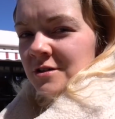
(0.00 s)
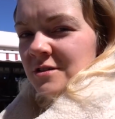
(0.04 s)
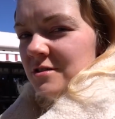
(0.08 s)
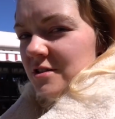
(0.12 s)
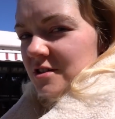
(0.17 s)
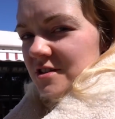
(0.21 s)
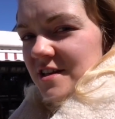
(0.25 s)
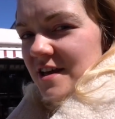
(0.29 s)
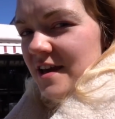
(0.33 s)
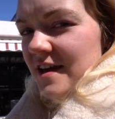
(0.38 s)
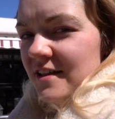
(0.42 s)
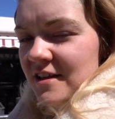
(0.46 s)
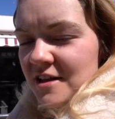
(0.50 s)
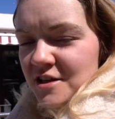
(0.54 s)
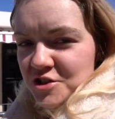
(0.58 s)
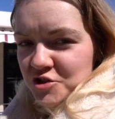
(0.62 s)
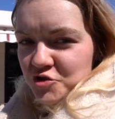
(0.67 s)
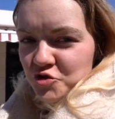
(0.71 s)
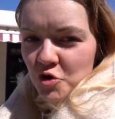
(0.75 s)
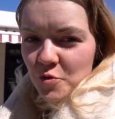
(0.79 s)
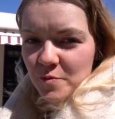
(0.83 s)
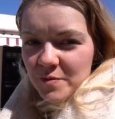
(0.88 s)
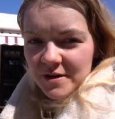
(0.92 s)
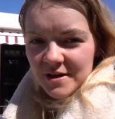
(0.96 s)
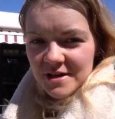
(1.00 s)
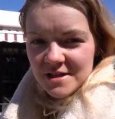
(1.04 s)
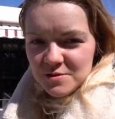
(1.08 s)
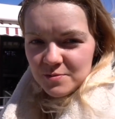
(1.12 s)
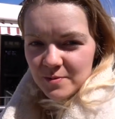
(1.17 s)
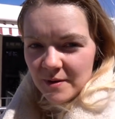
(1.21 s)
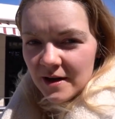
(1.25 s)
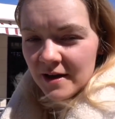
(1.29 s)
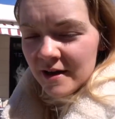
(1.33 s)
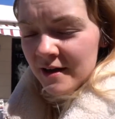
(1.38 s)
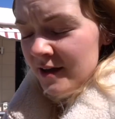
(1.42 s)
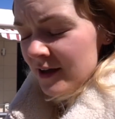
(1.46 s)
Nutella, strawberries,
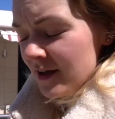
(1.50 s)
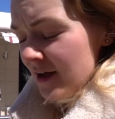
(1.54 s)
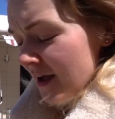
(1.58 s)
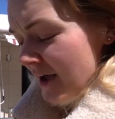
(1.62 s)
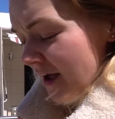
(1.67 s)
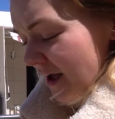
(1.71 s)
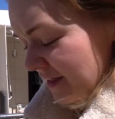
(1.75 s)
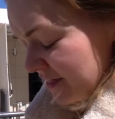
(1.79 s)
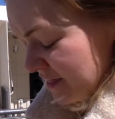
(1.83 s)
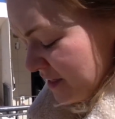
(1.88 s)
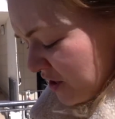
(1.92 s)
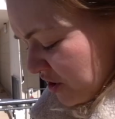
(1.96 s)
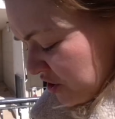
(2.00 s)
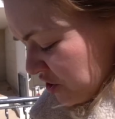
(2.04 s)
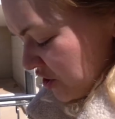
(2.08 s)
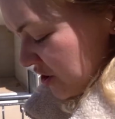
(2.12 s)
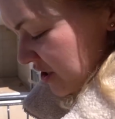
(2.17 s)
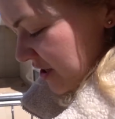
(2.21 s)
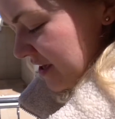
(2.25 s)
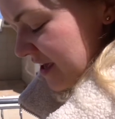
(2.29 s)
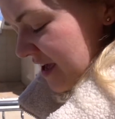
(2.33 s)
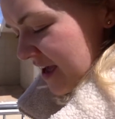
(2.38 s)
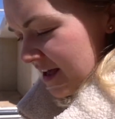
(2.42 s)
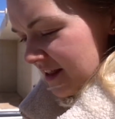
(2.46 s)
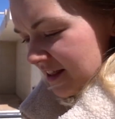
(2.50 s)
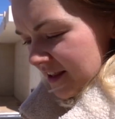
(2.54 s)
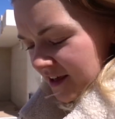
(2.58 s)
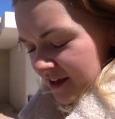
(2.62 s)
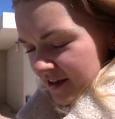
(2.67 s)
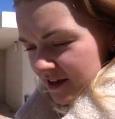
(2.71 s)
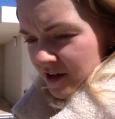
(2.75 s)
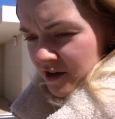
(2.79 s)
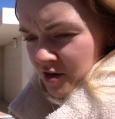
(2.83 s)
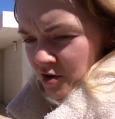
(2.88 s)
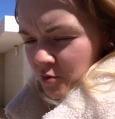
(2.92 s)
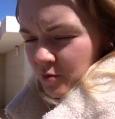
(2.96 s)
but in there you could get like,
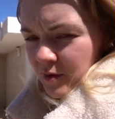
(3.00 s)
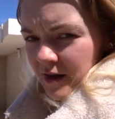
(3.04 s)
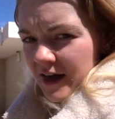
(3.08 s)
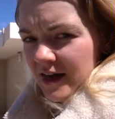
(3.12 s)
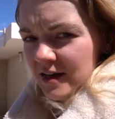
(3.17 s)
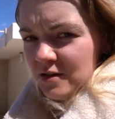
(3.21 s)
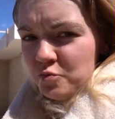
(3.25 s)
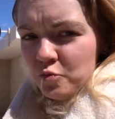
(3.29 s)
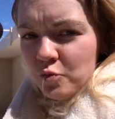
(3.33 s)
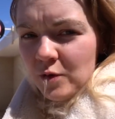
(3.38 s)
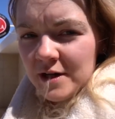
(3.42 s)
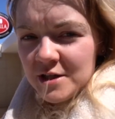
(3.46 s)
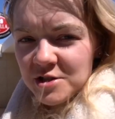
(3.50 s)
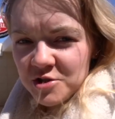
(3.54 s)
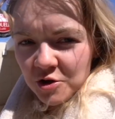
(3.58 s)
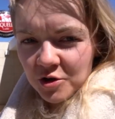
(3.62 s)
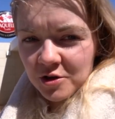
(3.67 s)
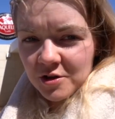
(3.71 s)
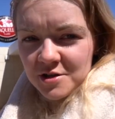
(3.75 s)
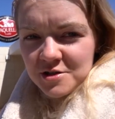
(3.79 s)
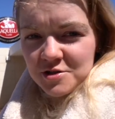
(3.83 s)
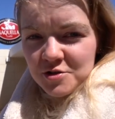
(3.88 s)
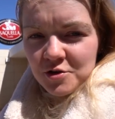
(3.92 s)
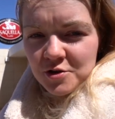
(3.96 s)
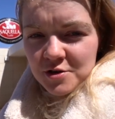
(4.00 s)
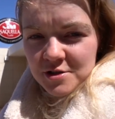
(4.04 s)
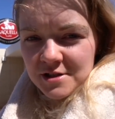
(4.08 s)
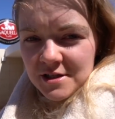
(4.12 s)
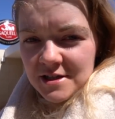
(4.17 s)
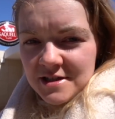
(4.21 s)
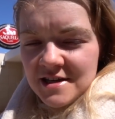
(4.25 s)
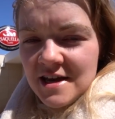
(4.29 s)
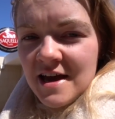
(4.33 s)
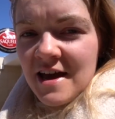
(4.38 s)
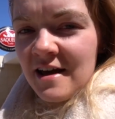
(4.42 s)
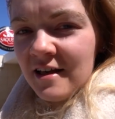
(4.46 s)
we had white chocolate sauce,
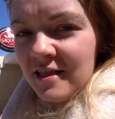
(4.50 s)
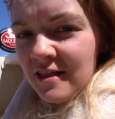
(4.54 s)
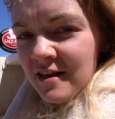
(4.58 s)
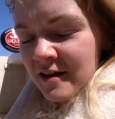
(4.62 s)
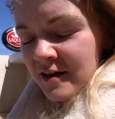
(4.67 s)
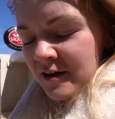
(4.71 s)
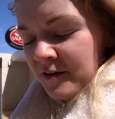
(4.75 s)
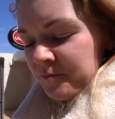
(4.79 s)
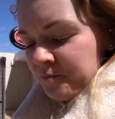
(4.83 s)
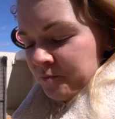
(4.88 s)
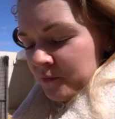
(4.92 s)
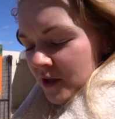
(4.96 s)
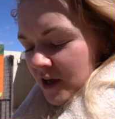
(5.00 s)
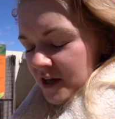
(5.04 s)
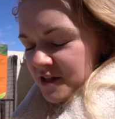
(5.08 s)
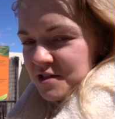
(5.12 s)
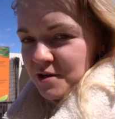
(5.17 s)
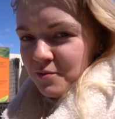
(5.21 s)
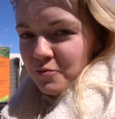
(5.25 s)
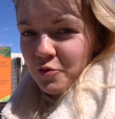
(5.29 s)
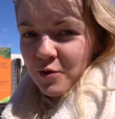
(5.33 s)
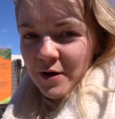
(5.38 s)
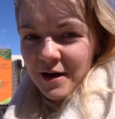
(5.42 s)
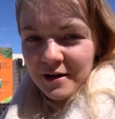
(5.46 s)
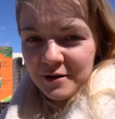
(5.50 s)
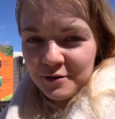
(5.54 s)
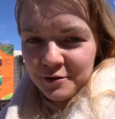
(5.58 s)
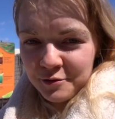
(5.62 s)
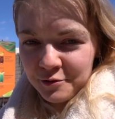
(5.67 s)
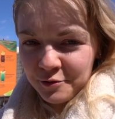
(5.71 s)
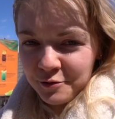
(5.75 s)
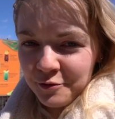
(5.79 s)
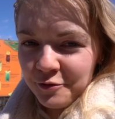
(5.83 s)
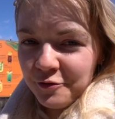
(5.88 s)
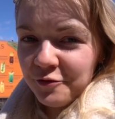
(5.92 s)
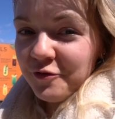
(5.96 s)
Nutella, Kinder
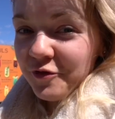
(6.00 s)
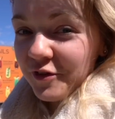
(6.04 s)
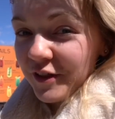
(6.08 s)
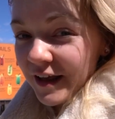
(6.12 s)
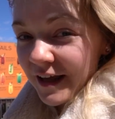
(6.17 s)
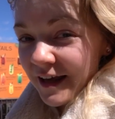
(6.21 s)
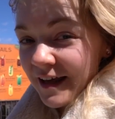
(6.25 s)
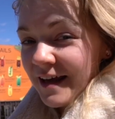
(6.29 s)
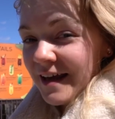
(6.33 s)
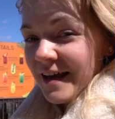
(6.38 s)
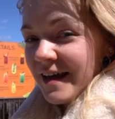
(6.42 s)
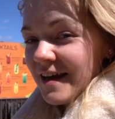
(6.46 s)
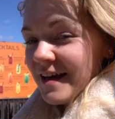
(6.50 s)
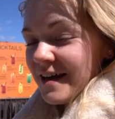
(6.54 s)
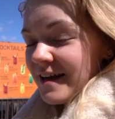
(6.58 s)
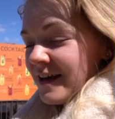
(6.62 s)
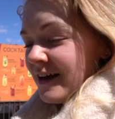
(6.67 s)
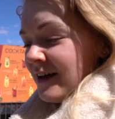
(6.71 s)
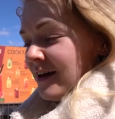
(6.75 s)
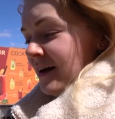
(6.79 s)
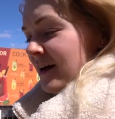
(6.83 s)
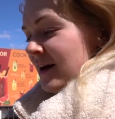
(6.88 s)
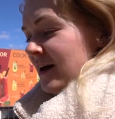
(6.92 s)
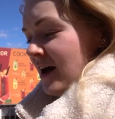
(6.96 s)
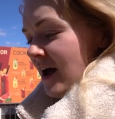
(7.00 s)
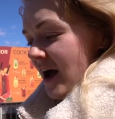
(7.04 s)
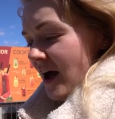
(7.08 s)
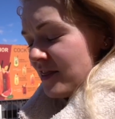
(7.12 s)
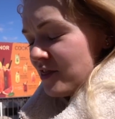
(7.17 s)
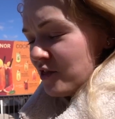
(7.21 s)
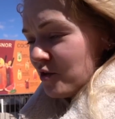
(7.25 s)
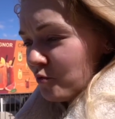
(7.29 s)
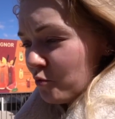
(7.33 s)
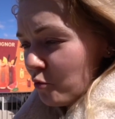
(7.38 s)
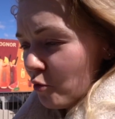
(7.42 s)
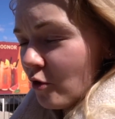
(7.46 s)
Bueno, flake,
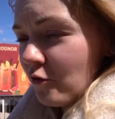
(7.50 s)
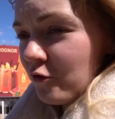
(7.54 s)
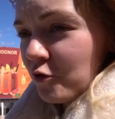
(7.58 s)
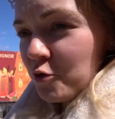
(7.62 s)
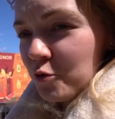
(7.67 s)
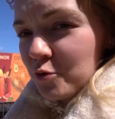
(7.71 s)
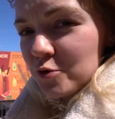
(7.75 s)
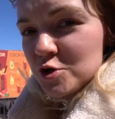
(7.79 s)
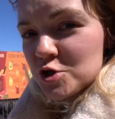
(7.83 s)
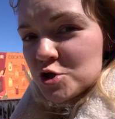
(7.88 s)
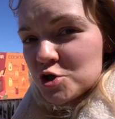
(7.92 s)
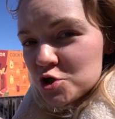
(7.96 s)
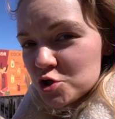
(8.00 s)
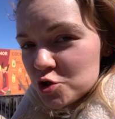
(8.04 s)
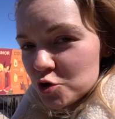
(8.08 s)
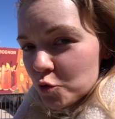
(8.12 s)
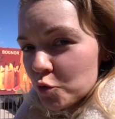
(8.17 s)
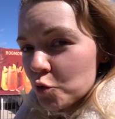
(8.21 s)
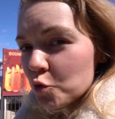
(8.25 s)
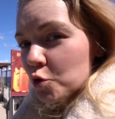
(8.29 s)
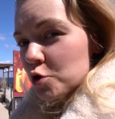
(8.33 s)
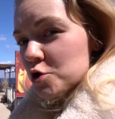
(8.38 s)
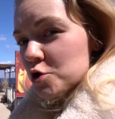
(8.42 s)
and the waffle was so